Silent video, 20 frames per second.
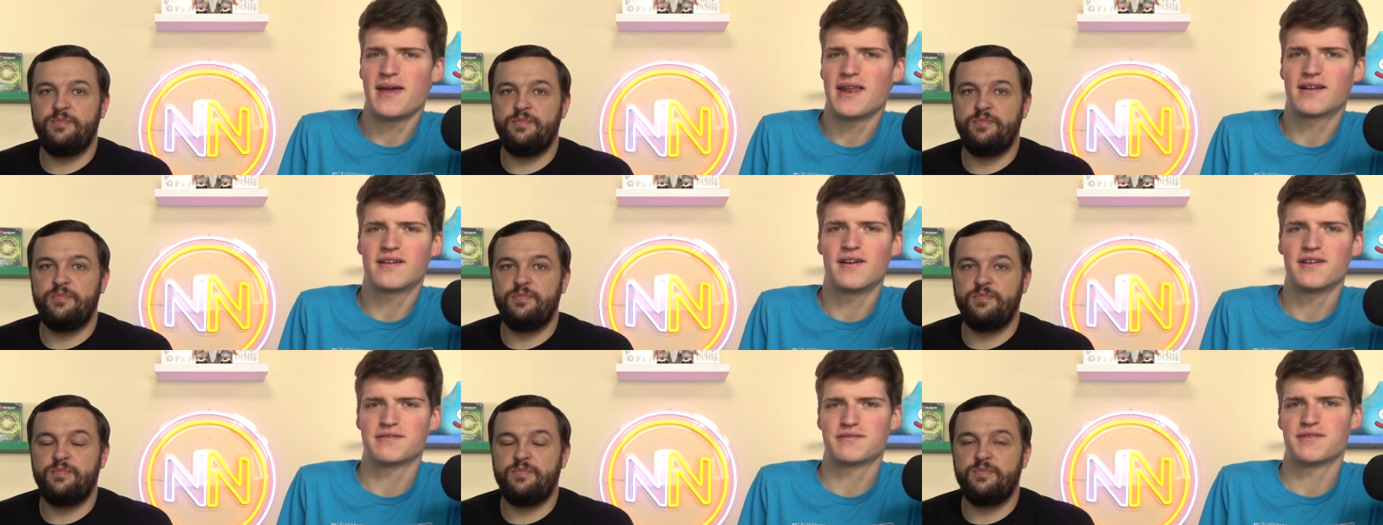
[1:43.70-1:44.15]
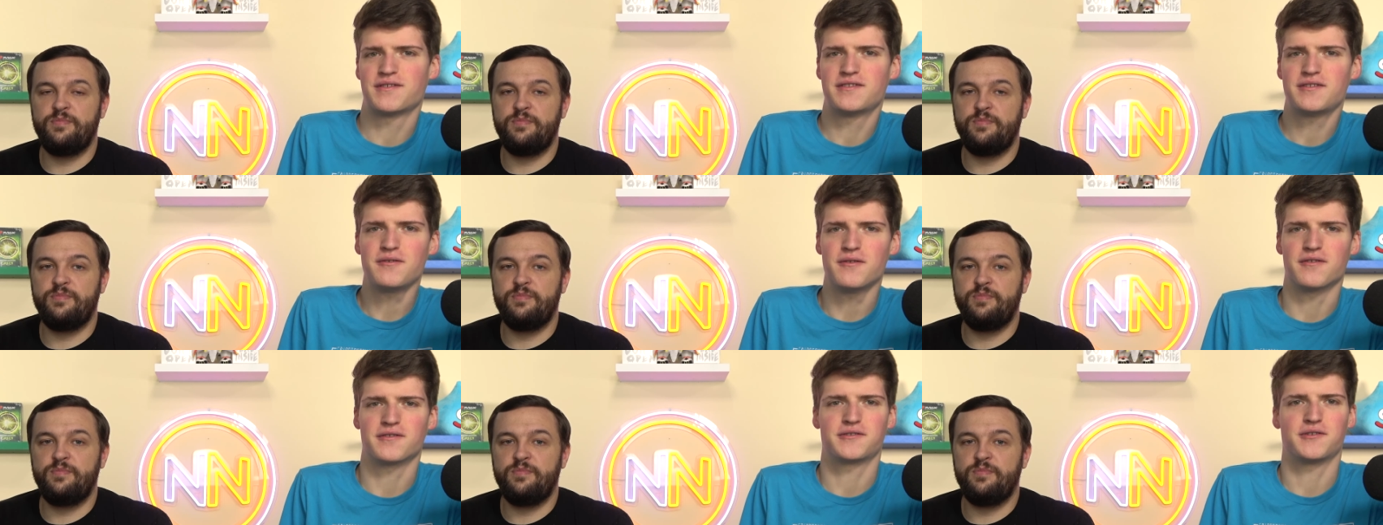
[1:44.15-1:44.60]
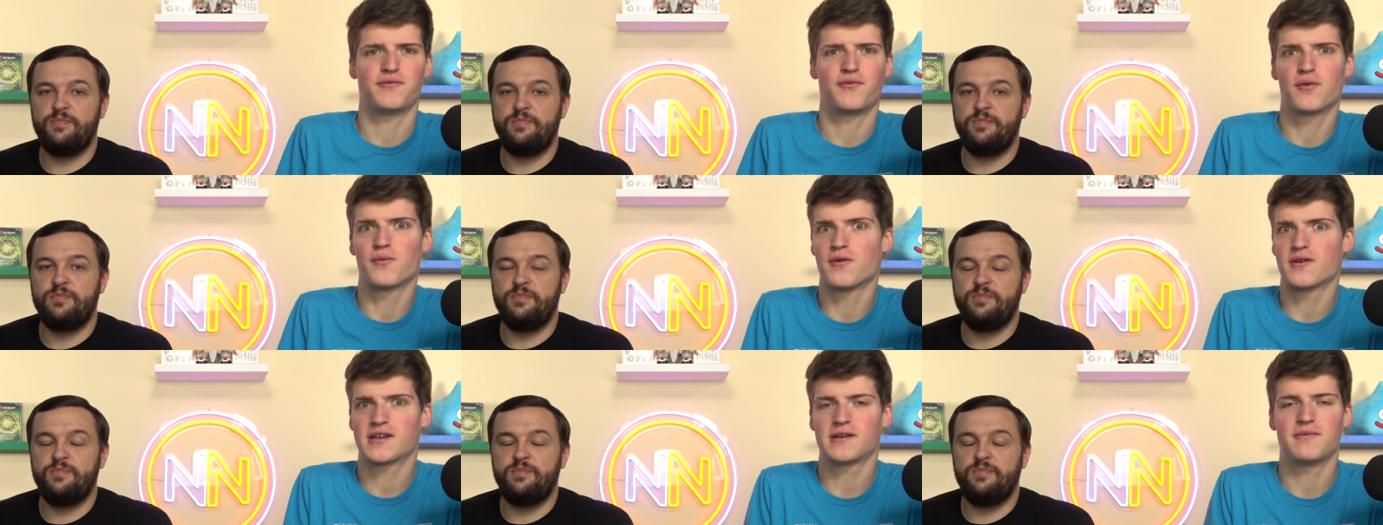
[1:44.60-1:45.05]
Speaker 1: mana cost of the tutor. So if
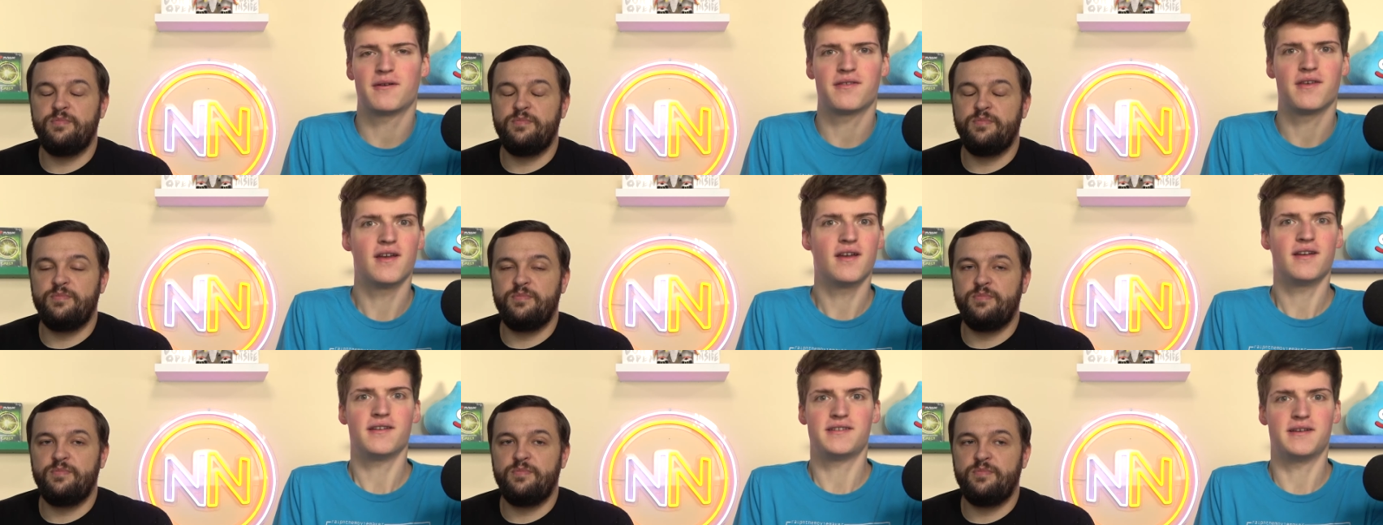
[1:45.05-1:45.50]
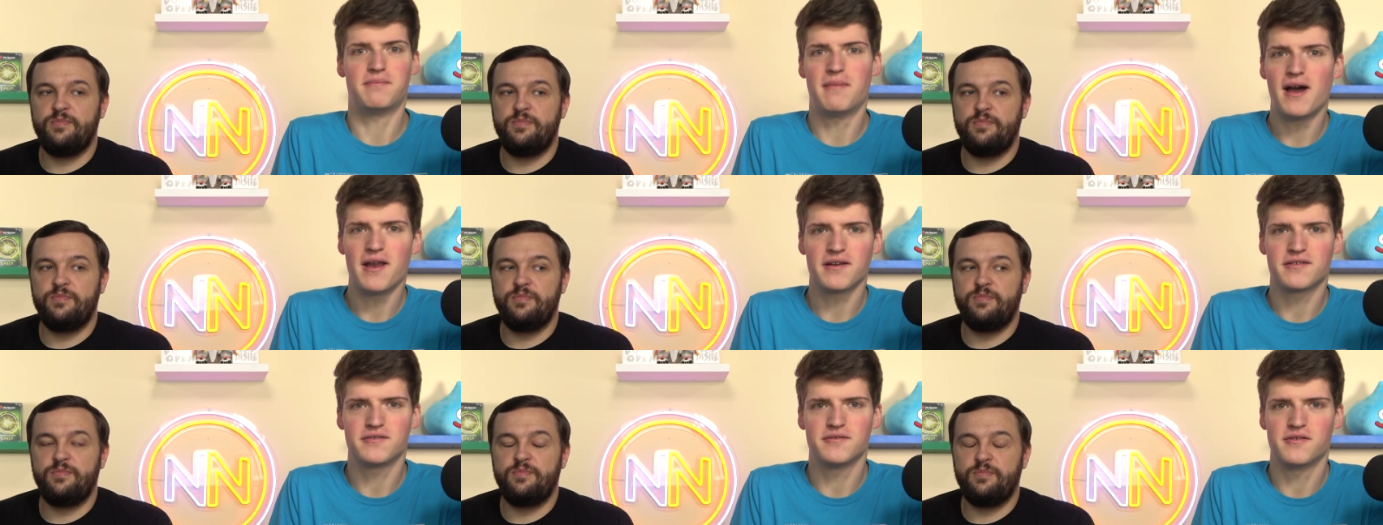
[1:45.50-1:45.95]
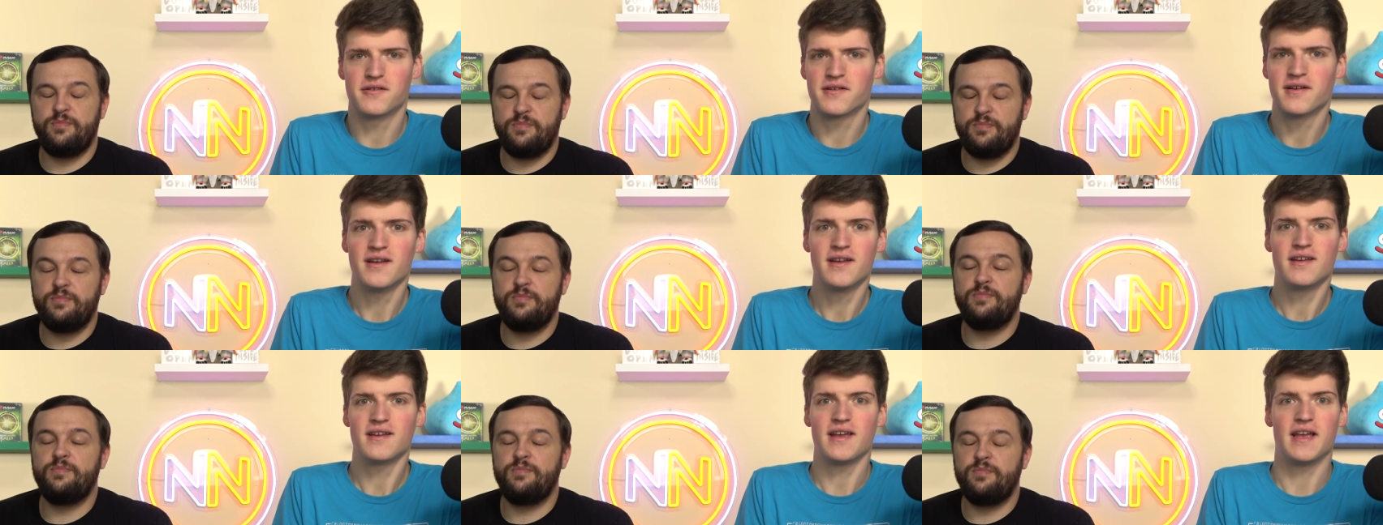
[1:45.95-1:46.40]
we're working with Demonic
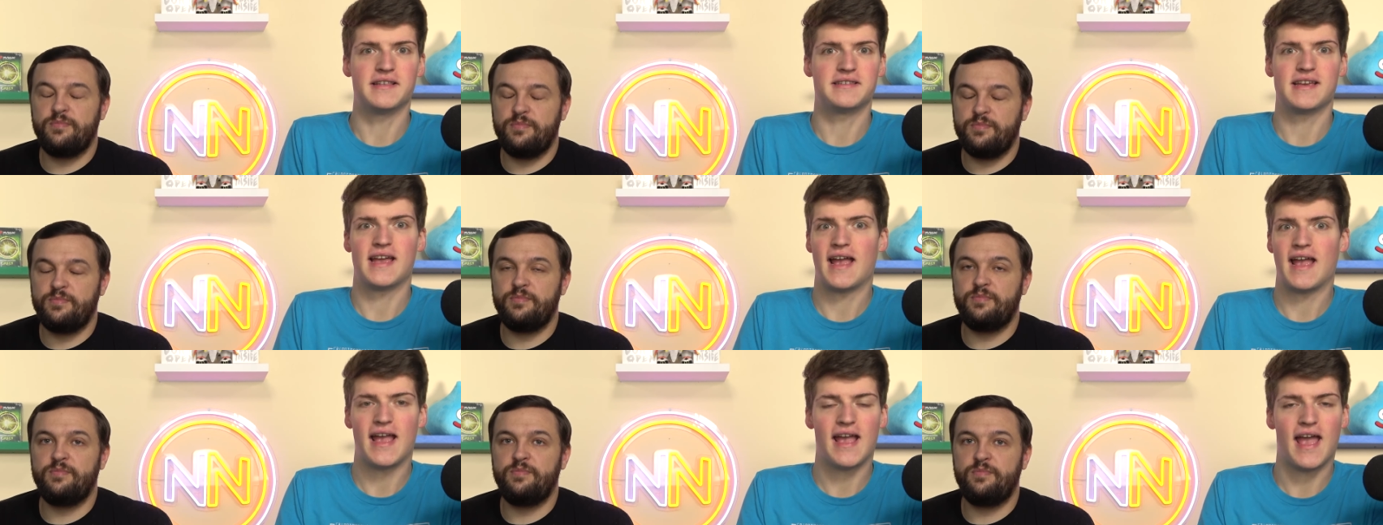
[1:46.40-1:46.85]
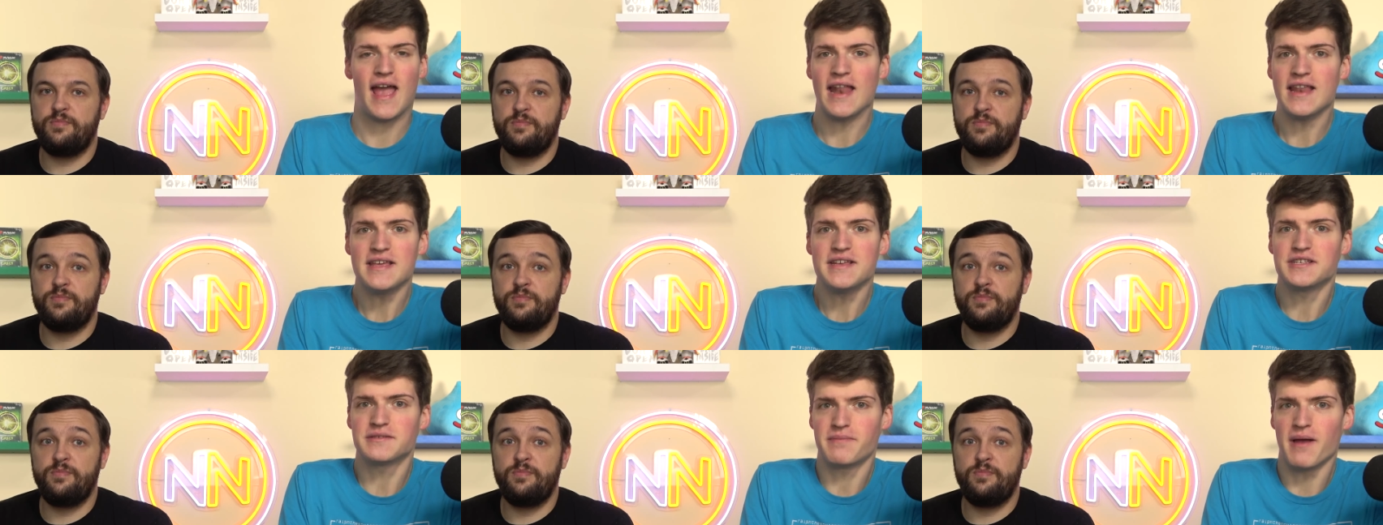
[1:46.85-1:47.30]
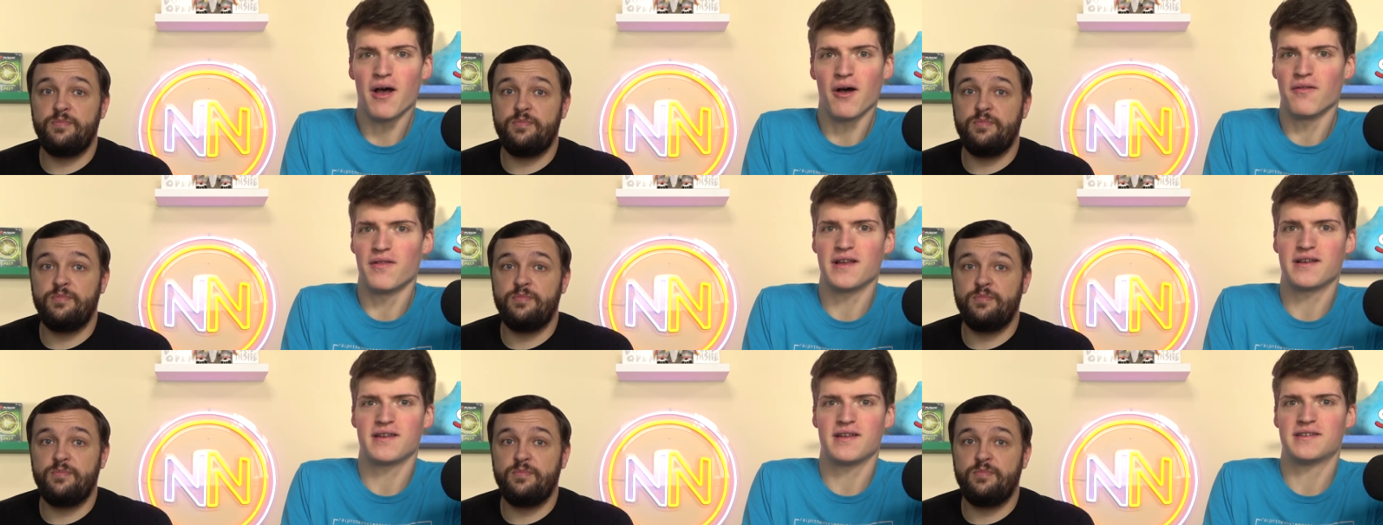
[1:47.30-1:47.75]
Tutor, it's any
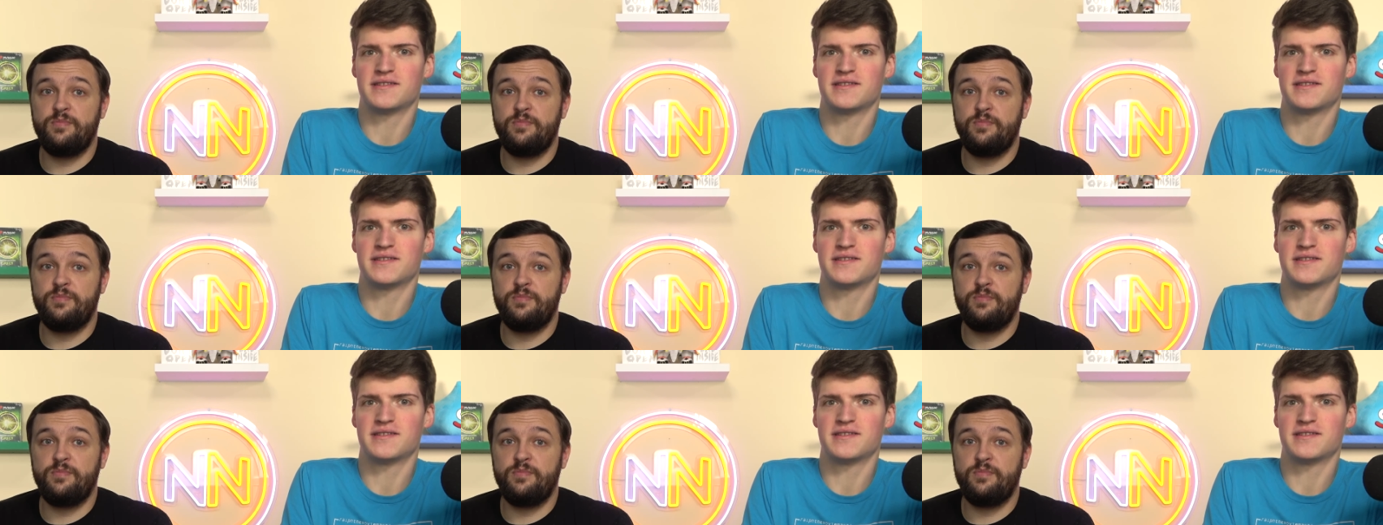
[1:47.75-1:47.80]
spell that